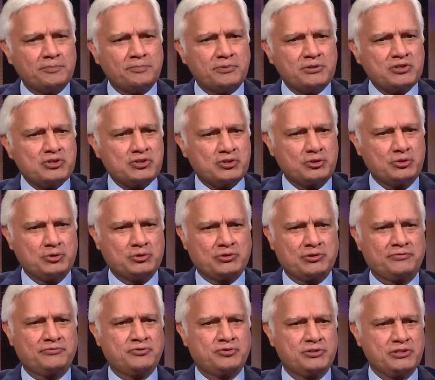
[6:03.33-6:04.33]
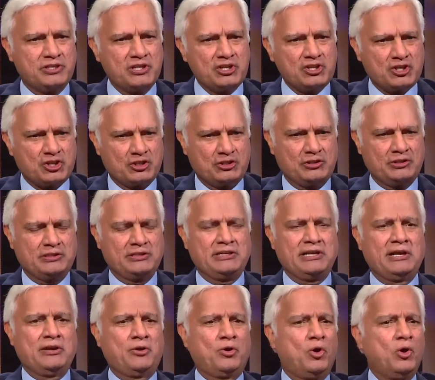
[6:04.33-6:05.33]
pursuit of tradition,
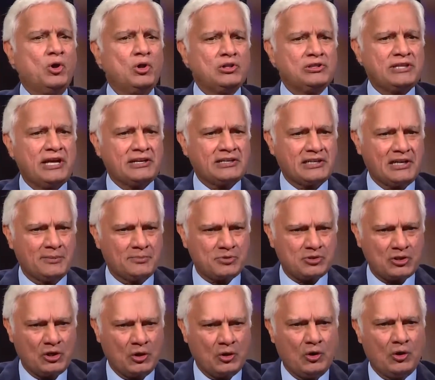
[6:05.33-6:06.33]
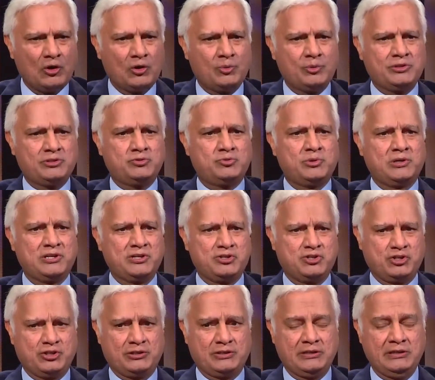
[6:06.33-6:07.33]
and all that comes along with
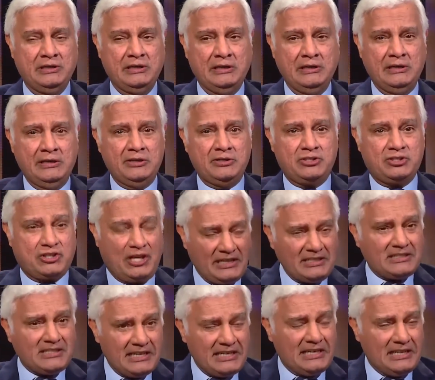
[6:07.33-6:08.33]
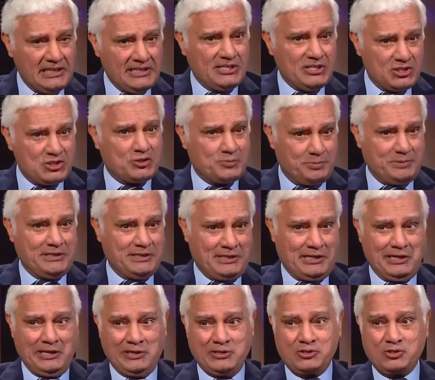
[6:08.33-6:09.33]
religion. Technically
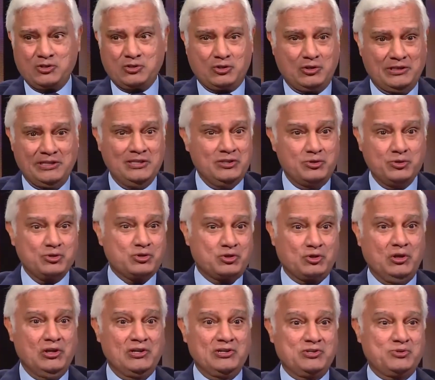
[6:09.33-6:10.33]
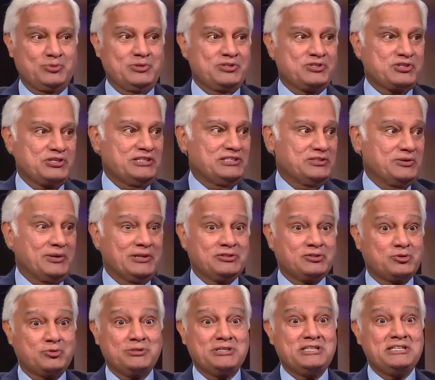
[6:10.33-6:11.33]
speaking, Hindu scholars will say there are
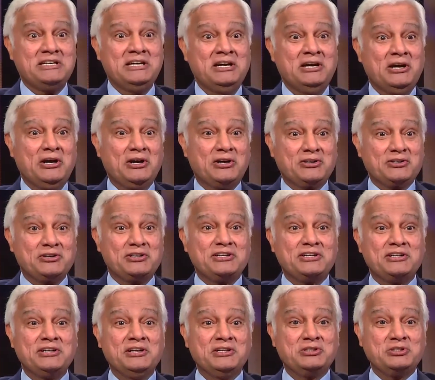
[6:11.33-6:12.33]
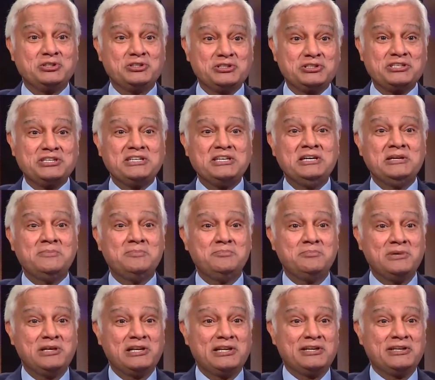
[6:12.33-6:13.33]
330
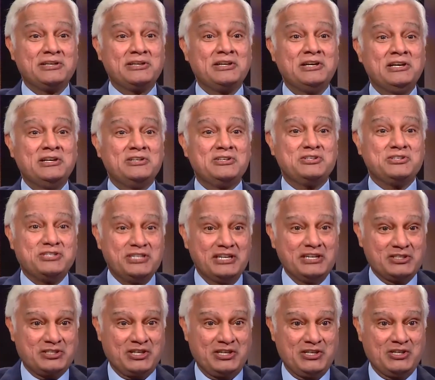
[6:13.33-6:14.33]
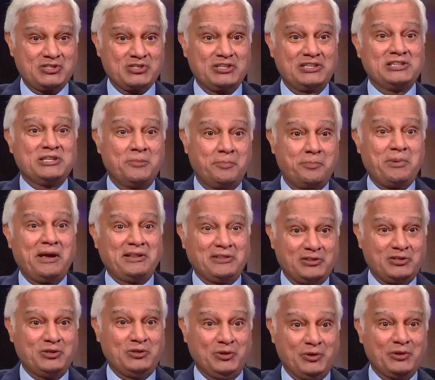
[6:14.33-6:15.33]
million deities in the
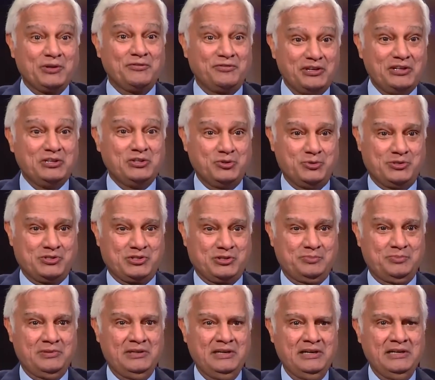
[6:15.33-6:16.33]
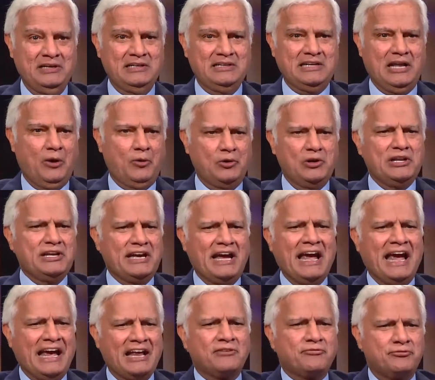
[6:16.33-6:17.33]
pantheon of Hinduism. Now, only a
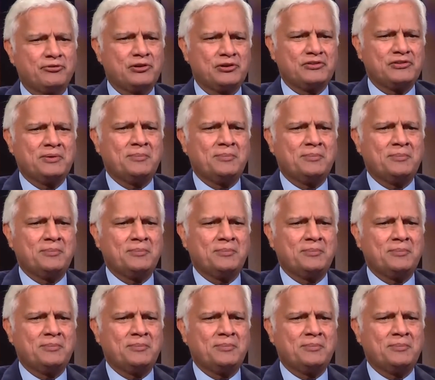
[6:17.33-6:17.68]
handful of